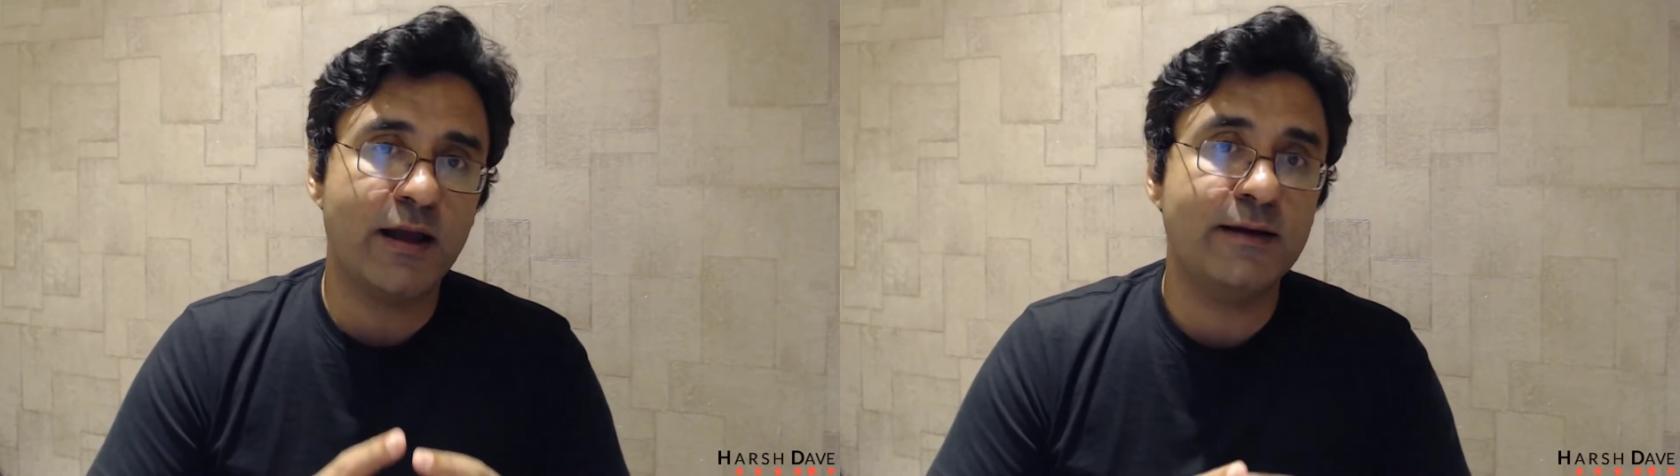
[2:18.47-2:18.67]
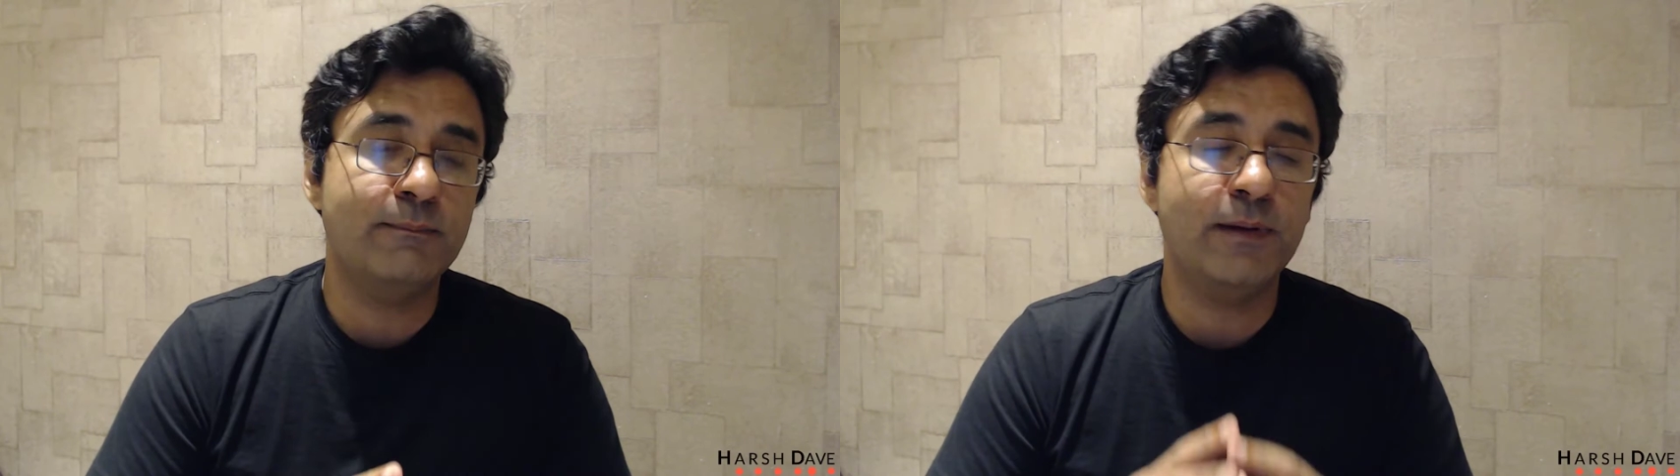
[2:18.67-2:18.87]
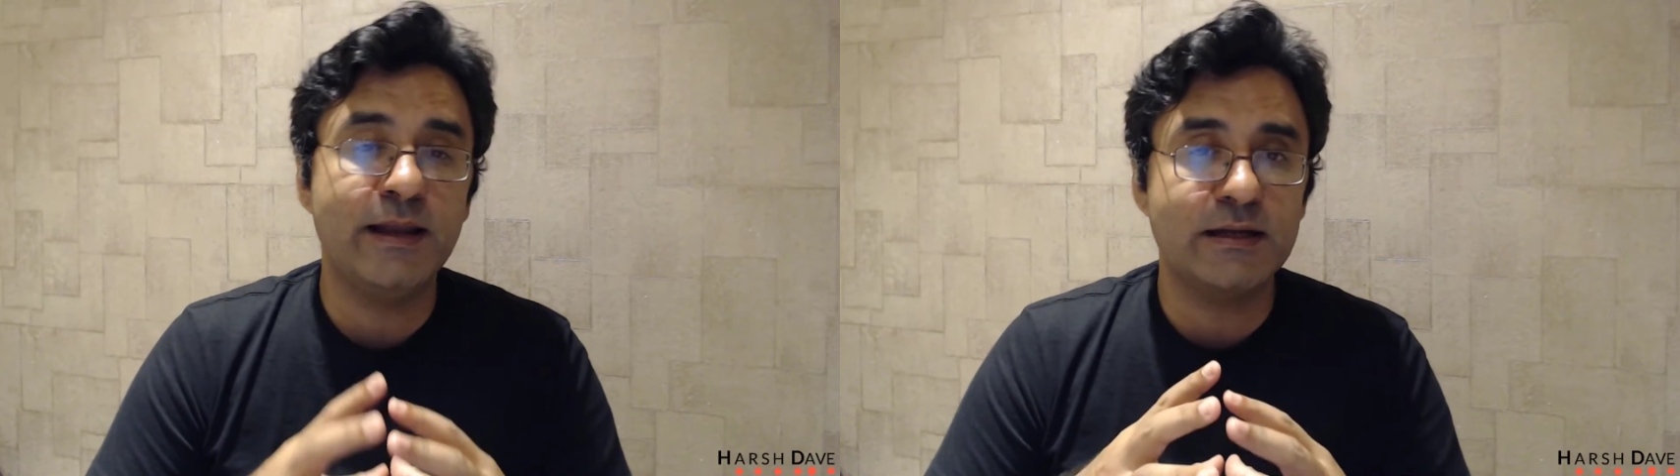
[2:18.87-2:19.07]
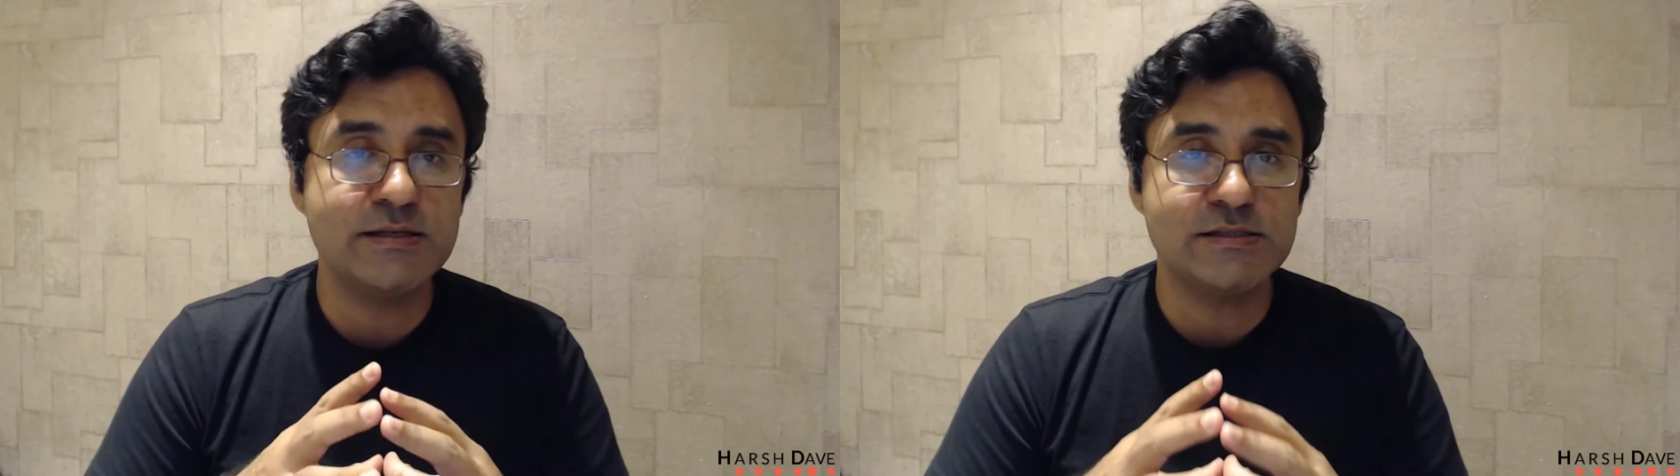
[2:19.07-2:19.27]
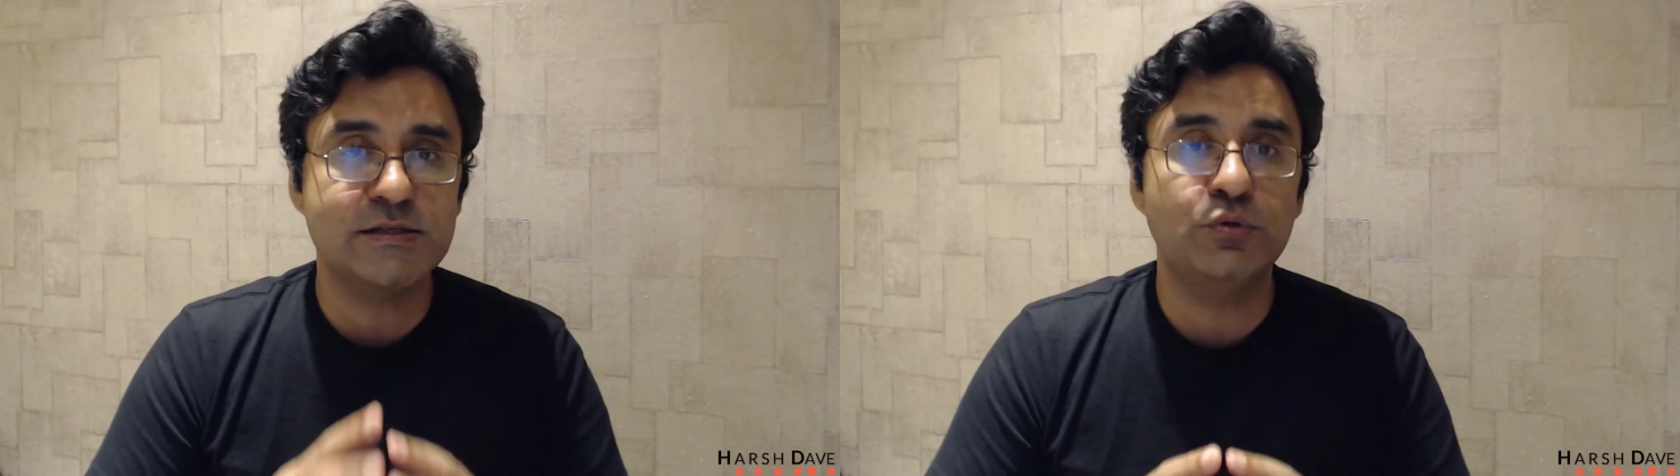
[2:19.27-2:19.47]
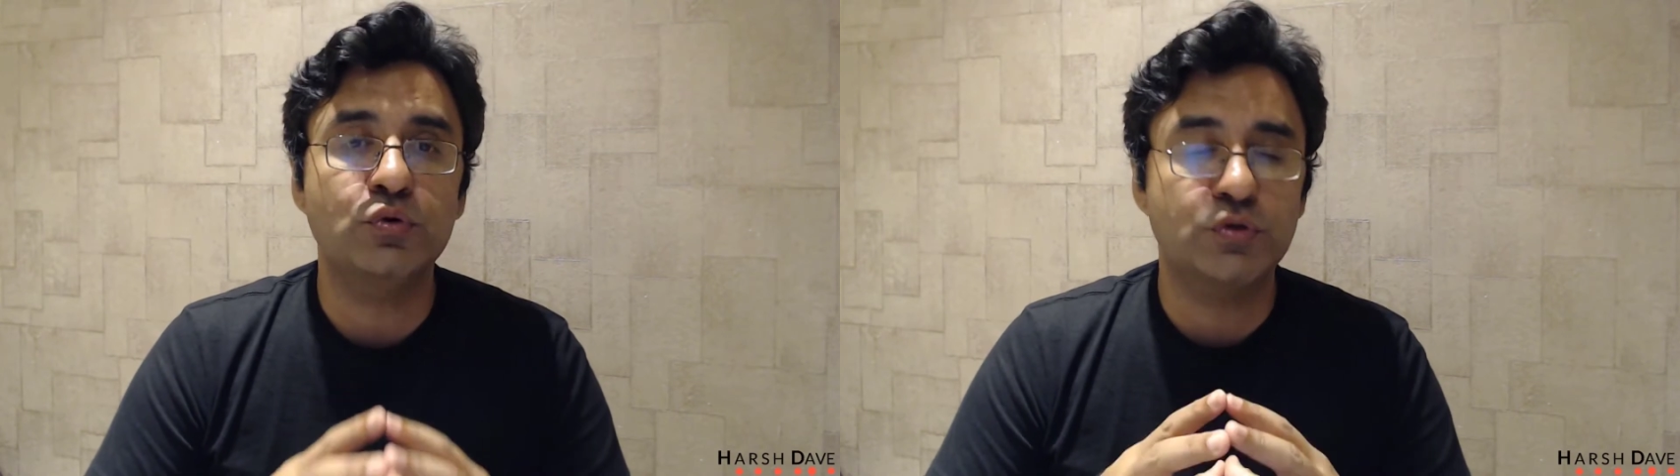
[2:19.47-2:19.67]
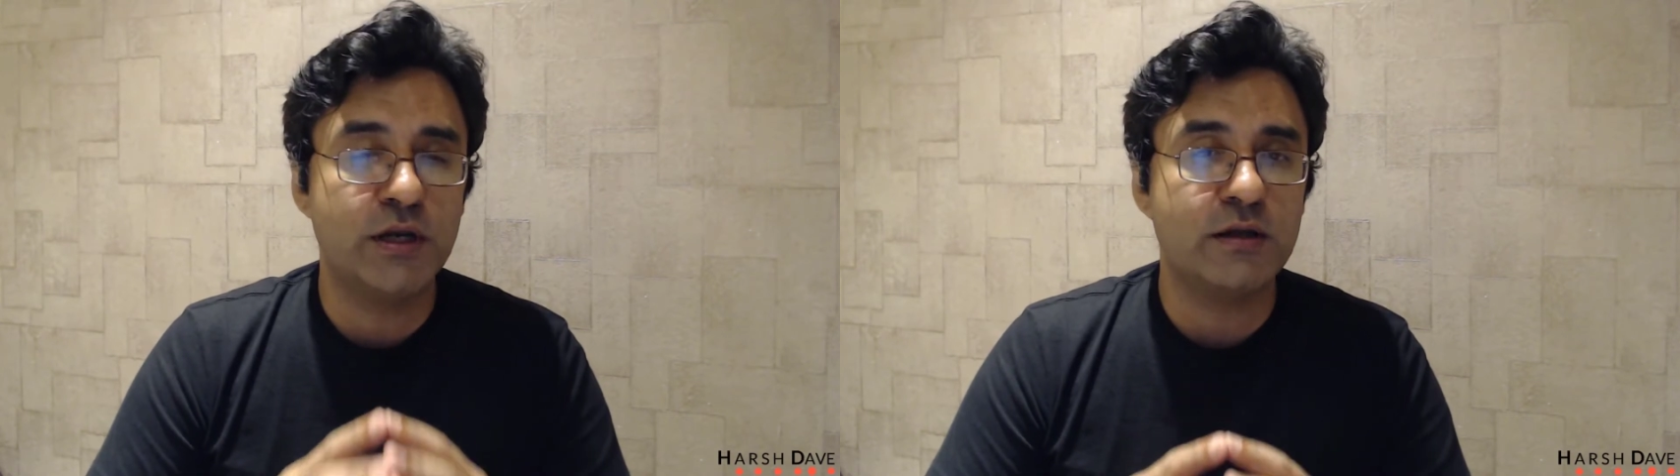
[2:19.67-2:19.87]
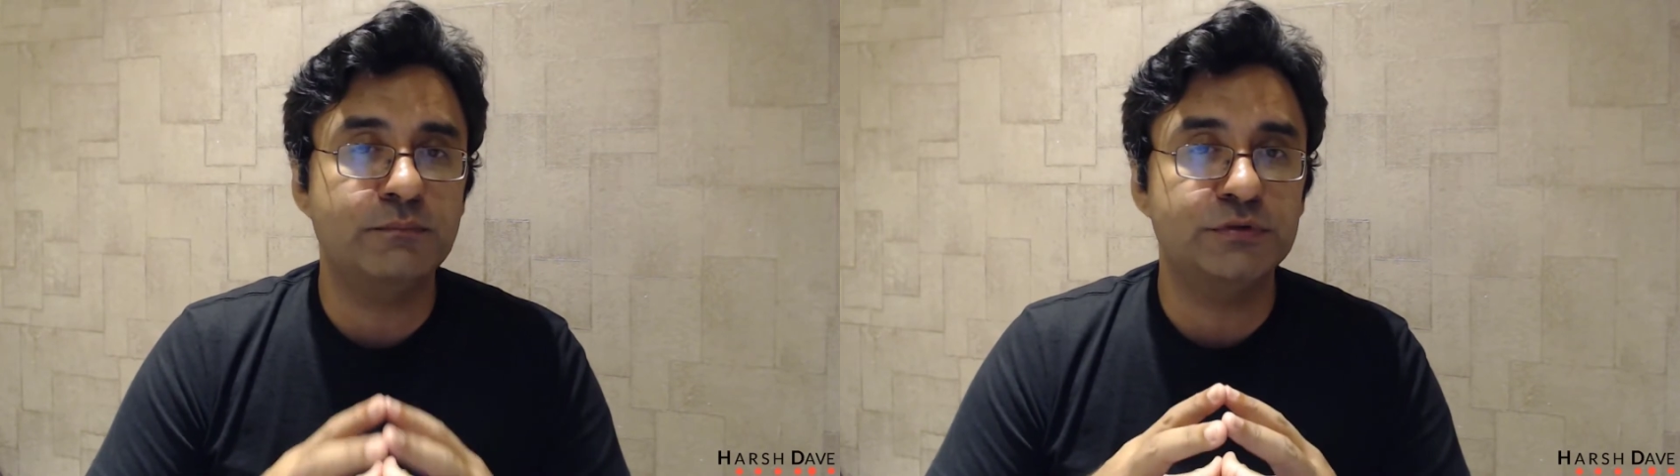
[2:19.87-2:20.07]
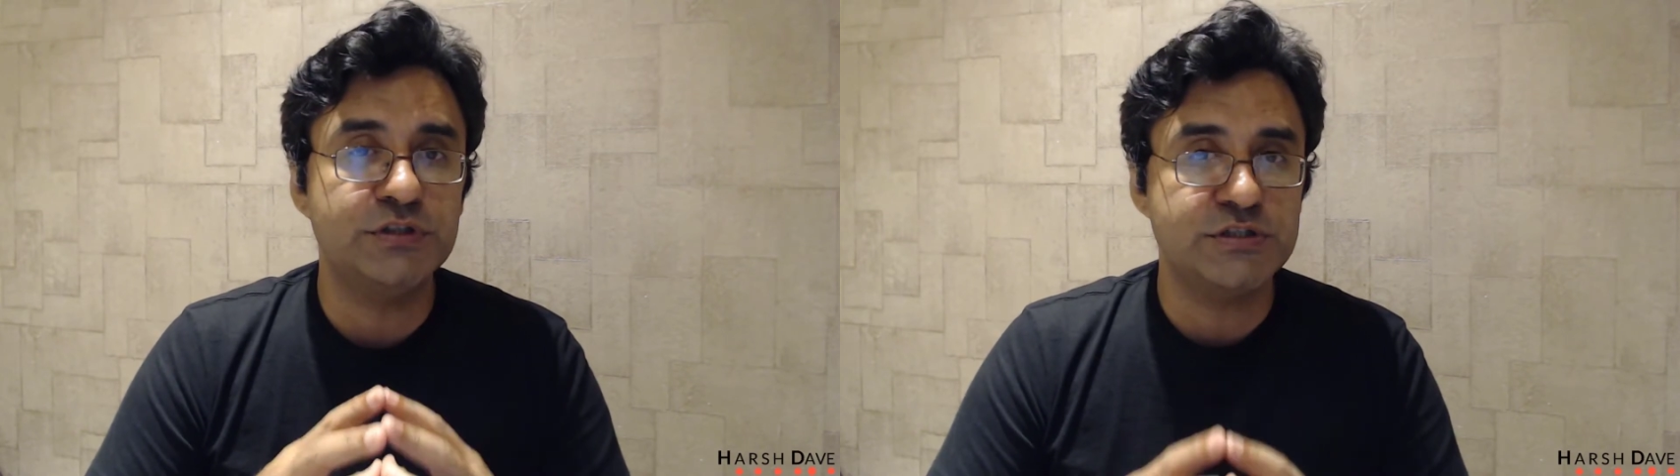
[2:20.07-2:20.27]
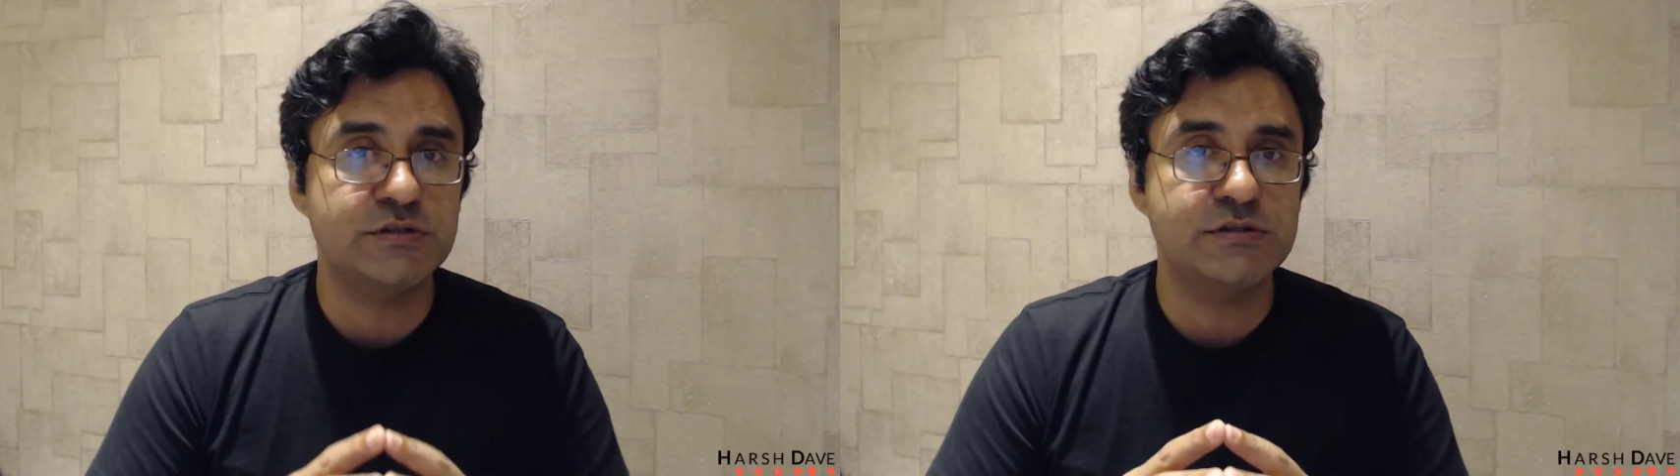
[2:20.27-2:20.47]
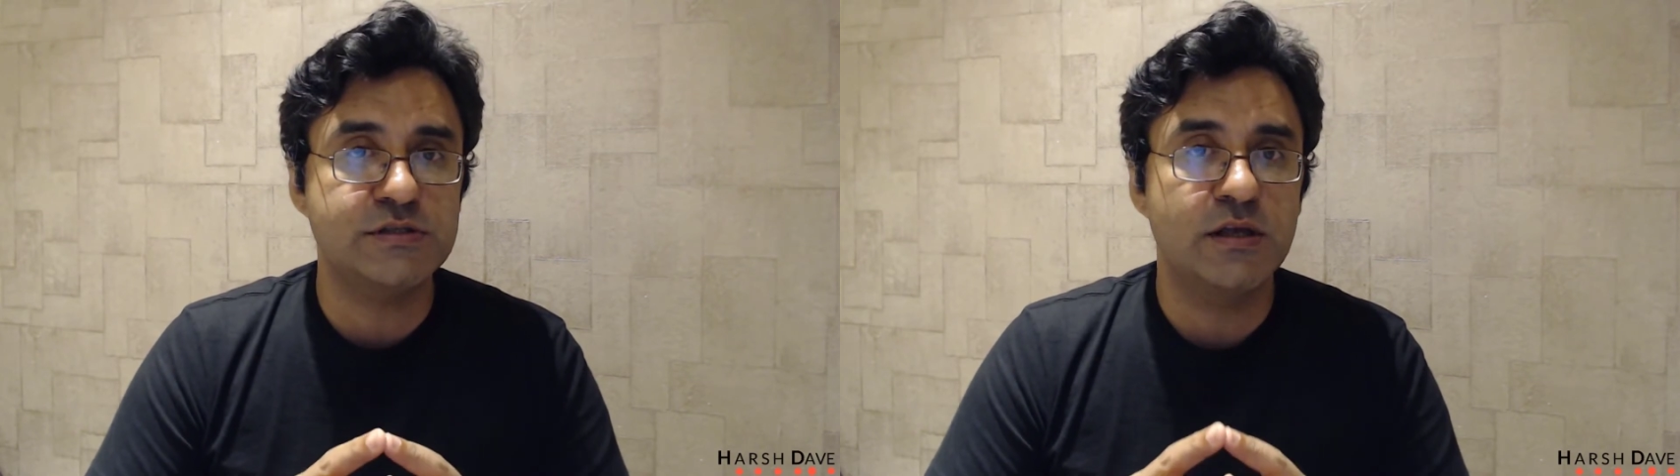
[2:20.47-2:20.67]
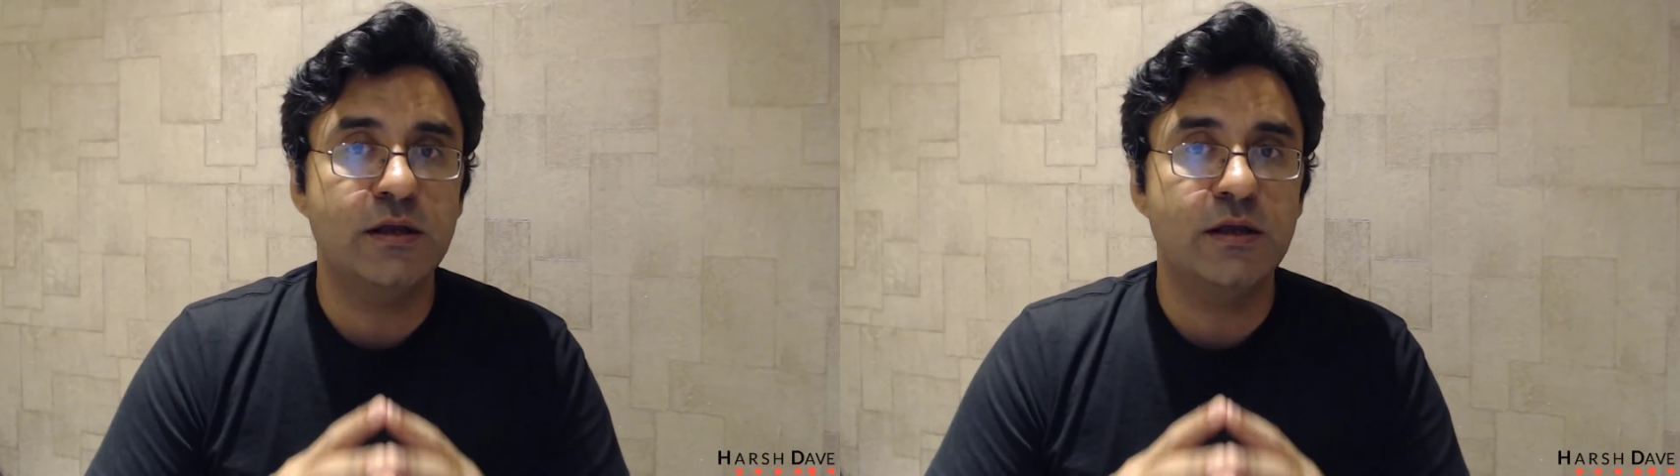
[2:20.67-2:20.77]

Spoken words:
and play at least 2 to 3 compositions,